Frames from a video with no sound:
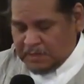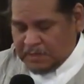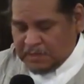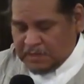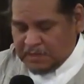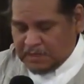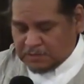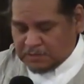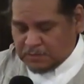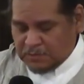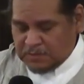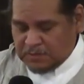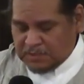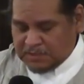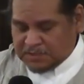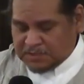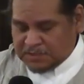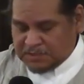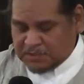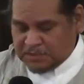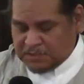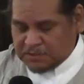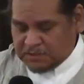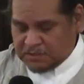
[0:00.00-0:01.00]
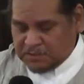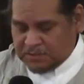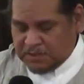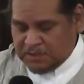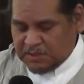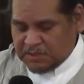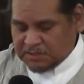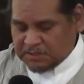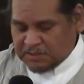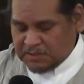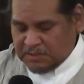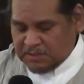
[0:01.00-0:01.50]
As we listen to the
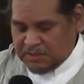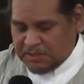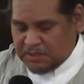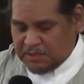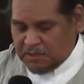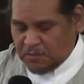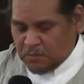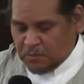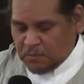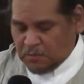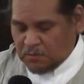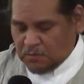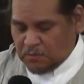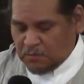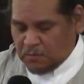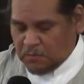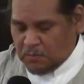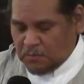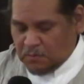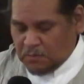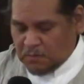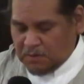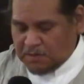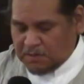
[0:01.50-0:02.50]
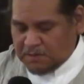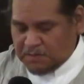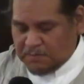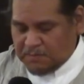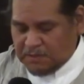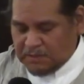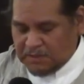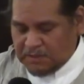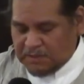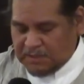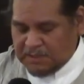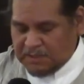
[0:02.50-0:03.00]
escalating world war in the
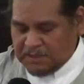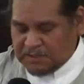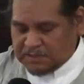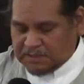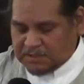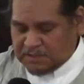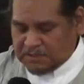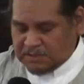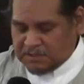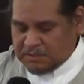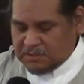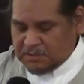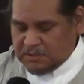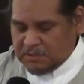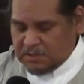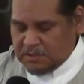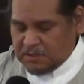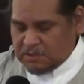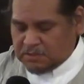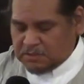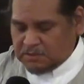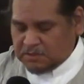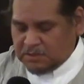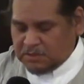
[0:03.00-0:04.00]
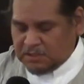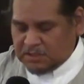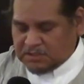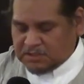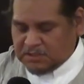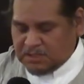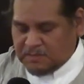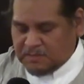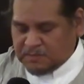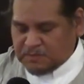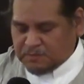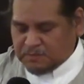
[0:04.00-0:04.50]
Middle East, to the
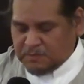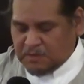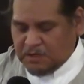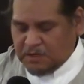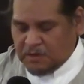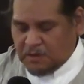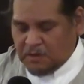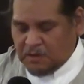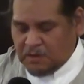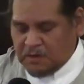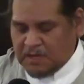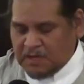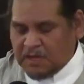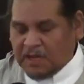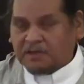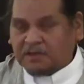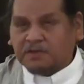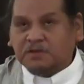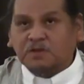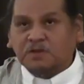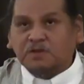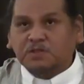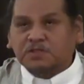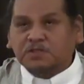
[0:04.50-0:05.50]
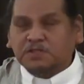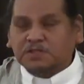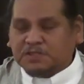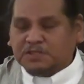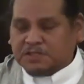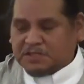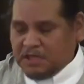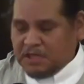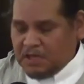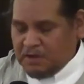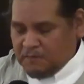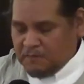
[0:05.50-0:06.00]
attempts by all actors to
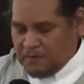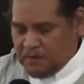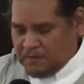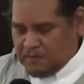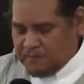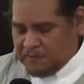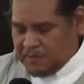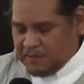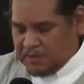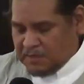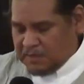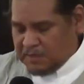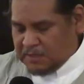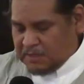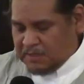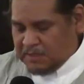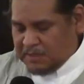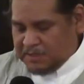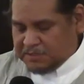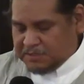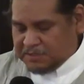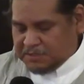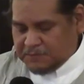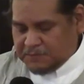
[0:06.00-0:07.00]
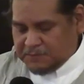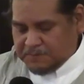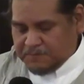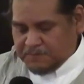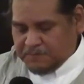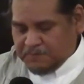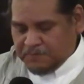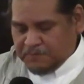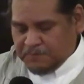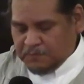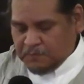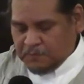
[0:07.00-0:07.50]
stave off
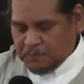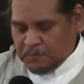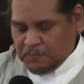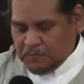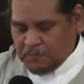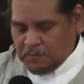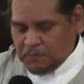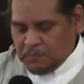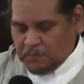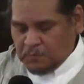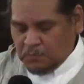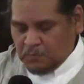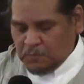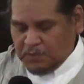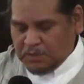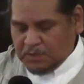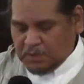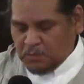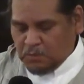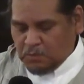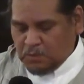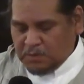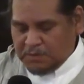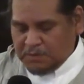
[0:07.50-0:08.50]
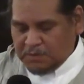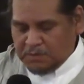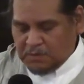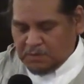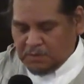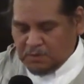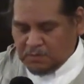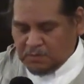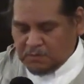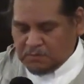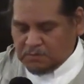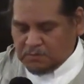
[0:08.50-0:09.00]
annihilation, we can
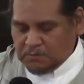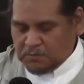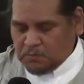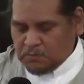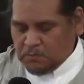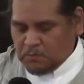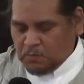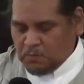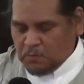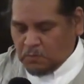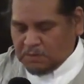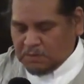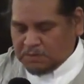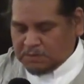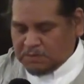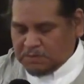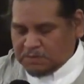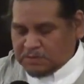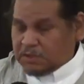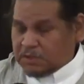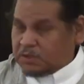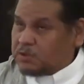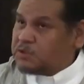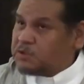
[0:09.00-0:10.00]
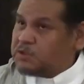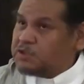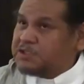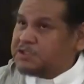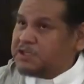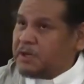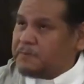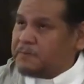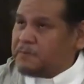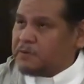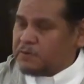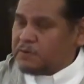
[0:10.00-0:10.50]
wonder, what does a good
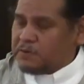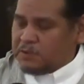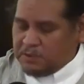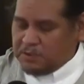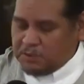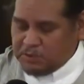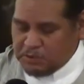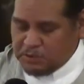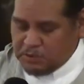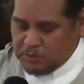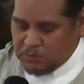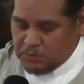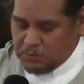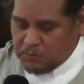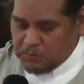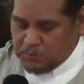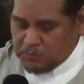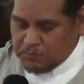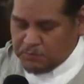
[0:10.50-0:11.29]
shepherd do?